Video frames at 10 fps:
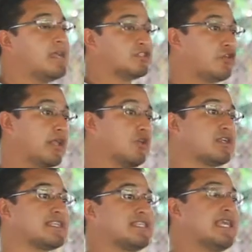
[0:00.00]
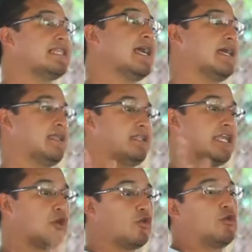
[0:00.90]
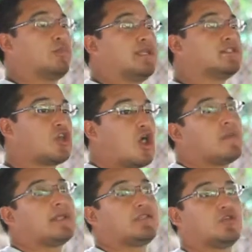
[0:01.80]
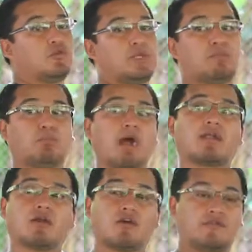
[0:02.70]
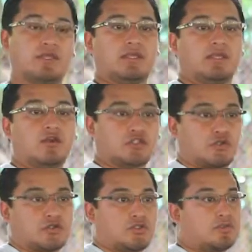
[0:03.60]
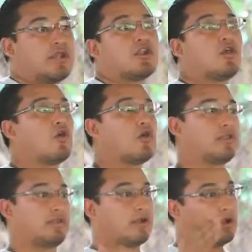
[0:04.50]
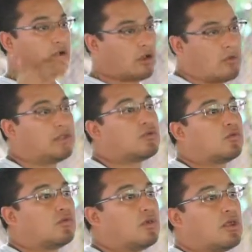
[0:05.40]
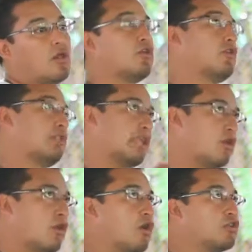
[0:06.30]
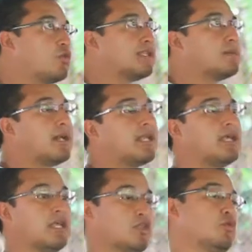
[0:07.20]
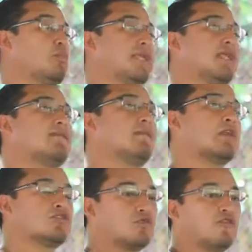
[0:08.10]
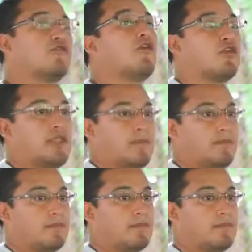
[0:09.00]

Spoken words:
So they understand that the group is coming to be part of the construction. They're not going to Guatemala to build a bottle school for them.